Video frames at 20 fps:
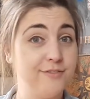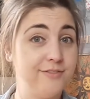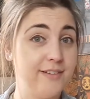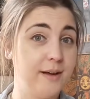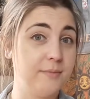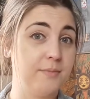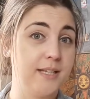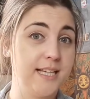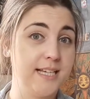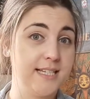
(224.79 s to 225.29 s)

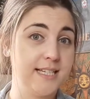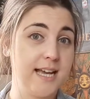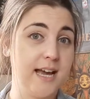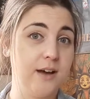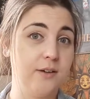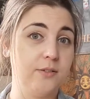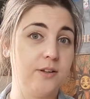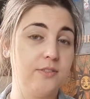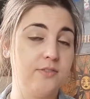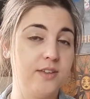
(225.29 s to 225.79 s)
family
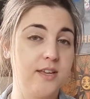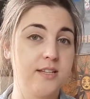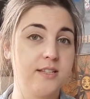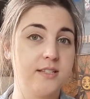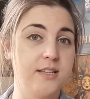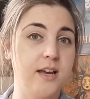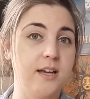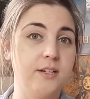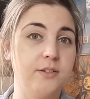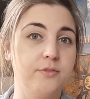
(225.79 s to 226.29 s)
down this
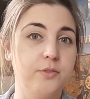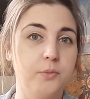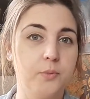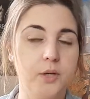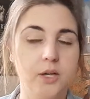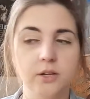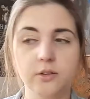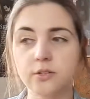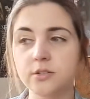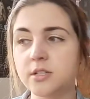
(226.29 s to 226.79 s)
side of the
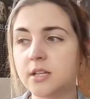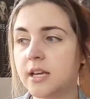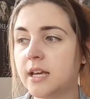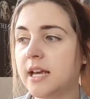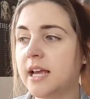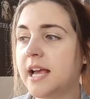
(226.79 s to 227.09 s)
world.